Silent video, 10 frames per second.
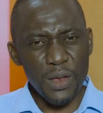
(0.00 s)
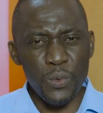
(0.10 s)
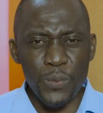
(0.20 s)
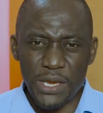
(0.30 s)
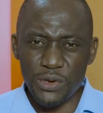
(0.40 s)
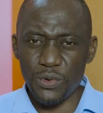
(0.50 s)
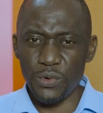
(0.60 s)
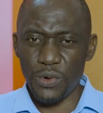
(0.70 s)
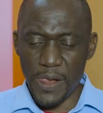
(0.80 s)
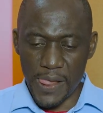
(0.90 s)
when
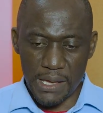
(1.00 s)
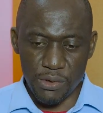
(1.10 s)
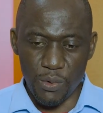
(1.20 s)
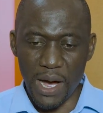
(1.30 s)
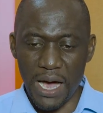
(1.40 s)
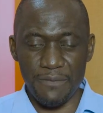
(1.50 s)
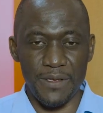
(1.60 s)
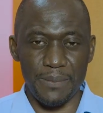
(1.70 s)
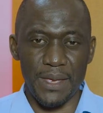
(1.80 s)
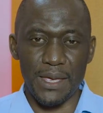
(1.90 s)
you have
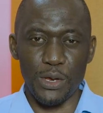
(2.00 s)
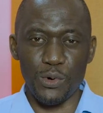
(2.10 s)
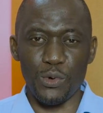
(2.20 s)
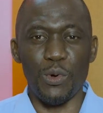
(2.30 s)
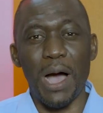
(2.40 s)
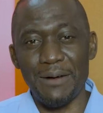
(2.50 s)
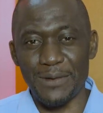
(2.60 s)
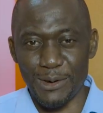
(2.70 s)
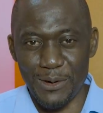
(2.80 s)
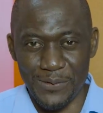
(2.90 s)
him, you know, you have
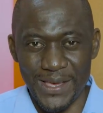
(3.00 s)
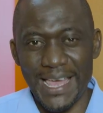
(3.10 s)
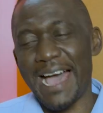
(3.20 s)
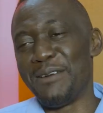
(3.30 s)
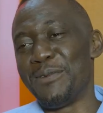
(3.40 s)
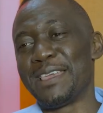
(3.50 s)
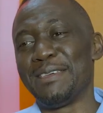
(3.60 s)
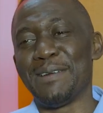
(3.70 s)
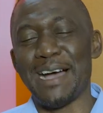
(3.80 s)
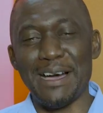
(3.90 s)
love. And when
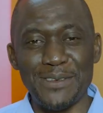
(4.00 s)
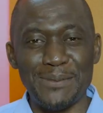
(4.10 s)
you have